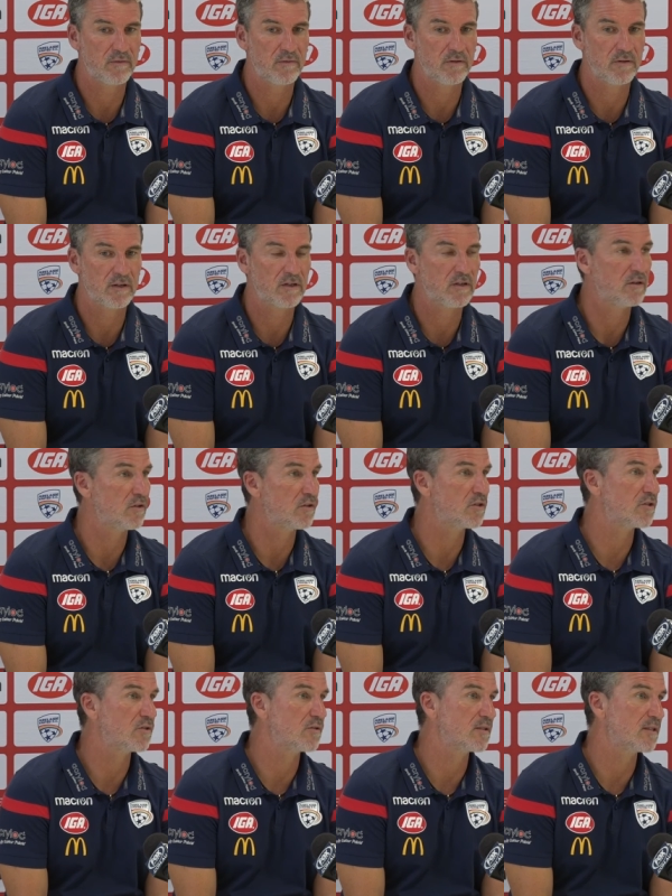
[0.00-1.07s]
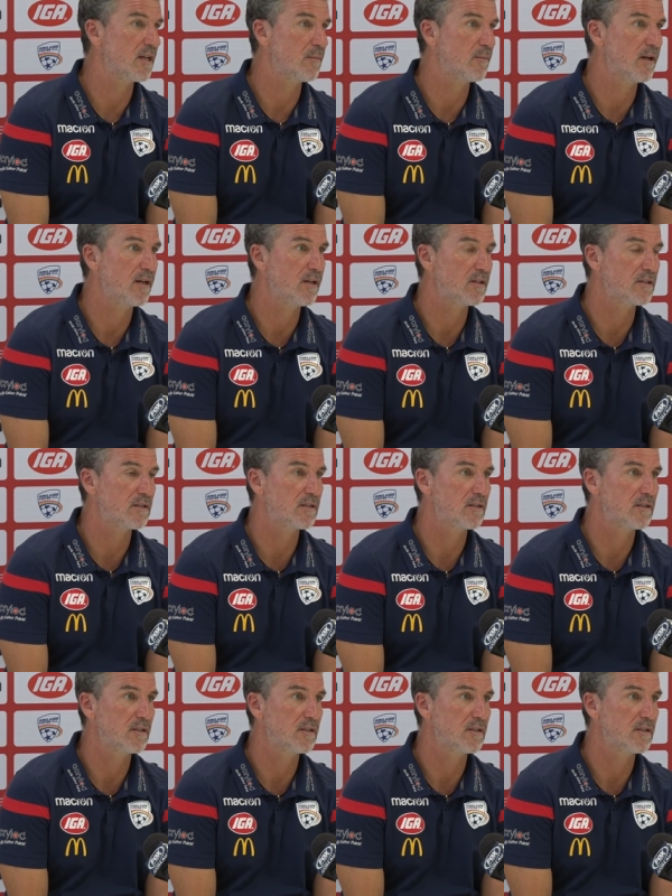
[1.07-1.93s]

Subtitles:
from the coach to sign players.